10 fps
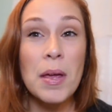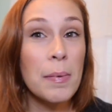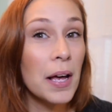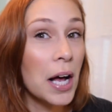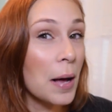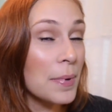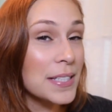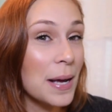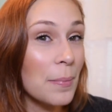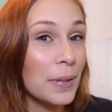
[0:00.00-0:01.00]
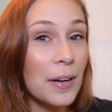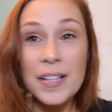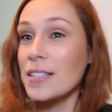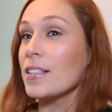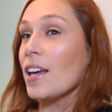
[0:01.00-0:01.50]
maybe a comment down below
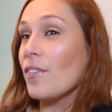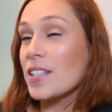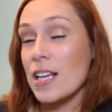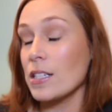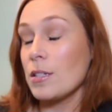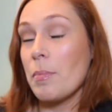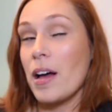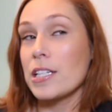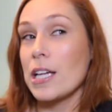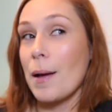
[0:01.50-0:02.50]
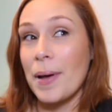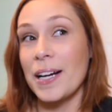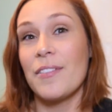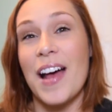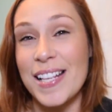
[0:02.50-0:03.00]
it's, if it's not too much. I'm
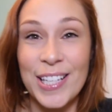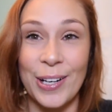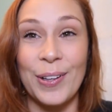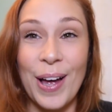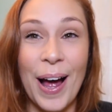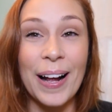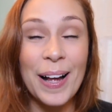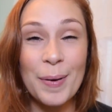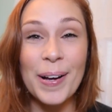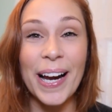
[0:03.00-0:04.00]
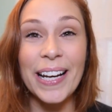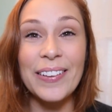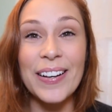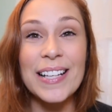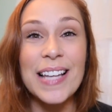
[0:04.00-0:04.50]
kind of asking a lot. But
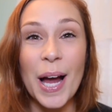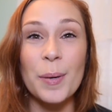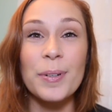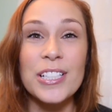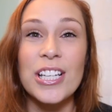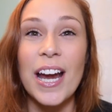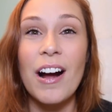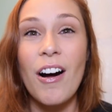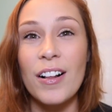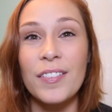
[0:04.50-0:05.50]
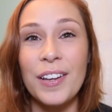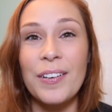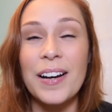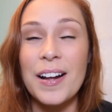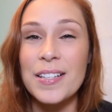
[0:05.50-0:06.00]
anyways, I appreciate all of you,
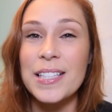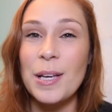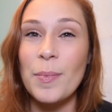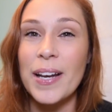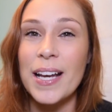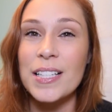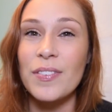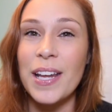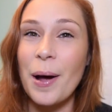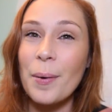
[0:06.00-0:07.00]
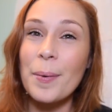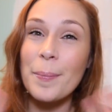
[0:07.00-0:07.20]
and I'll see you in my next video.